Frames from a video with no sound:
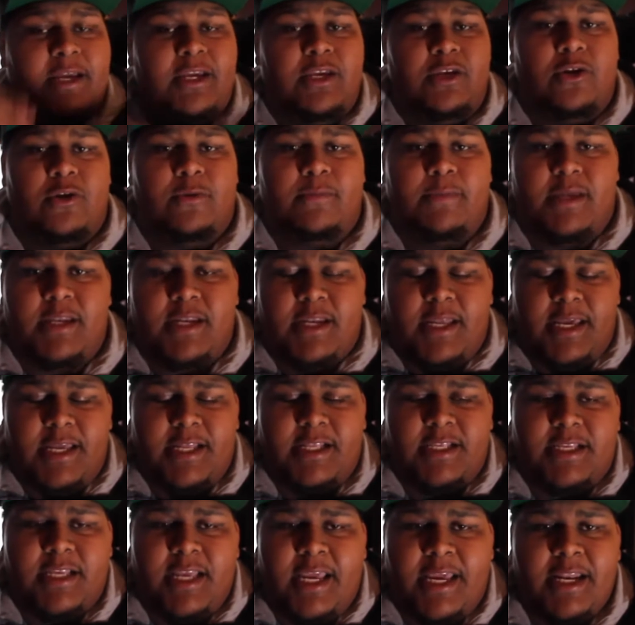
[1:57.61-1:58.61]
You know what
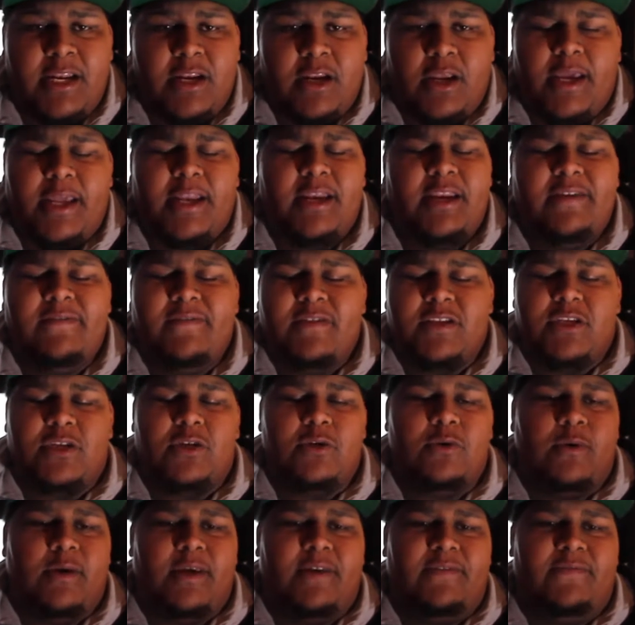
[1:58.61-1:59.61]
I mean? And even
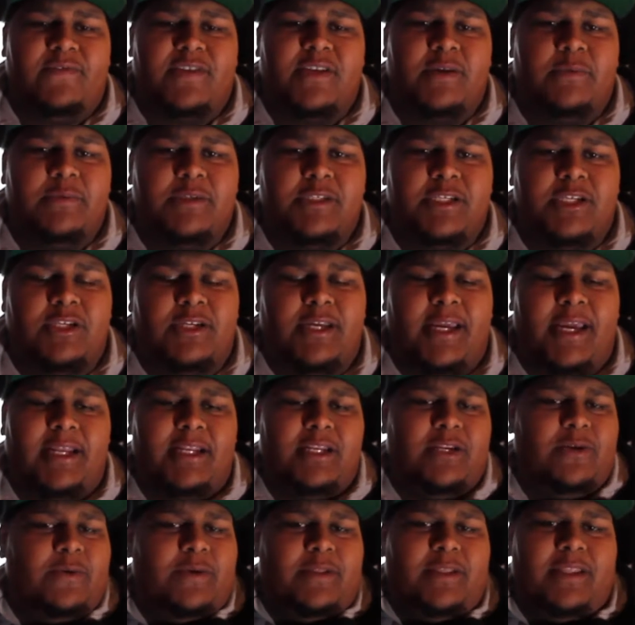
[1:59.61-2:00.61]
too, if someone says you
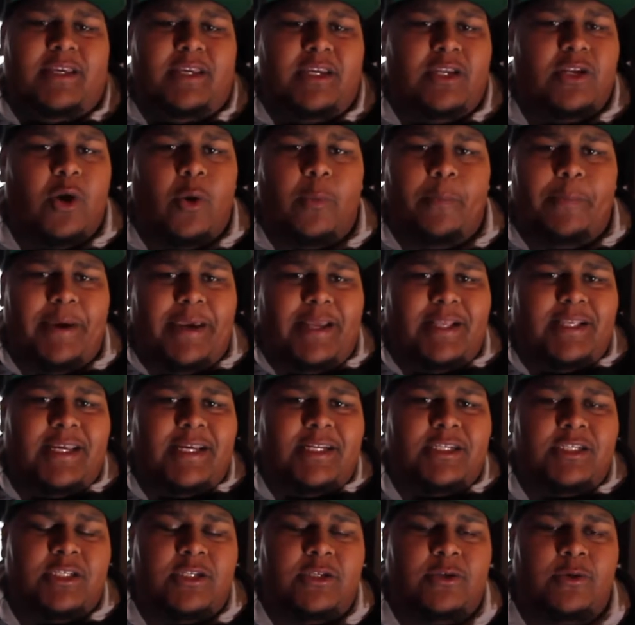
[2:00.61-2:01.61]
can't do anything, you don't pay
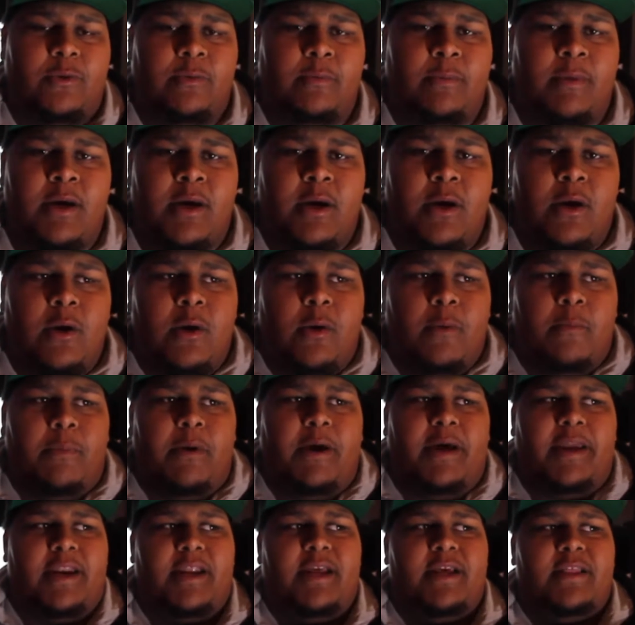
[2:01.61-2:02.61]
attention to them.
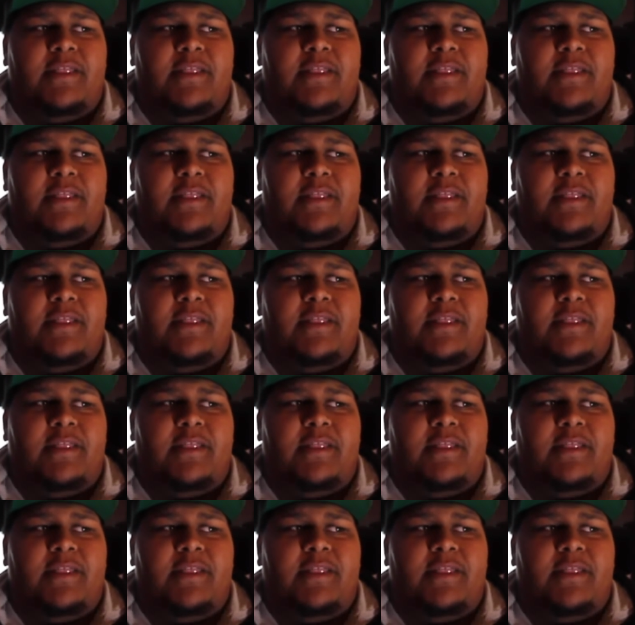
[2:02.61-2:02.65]
But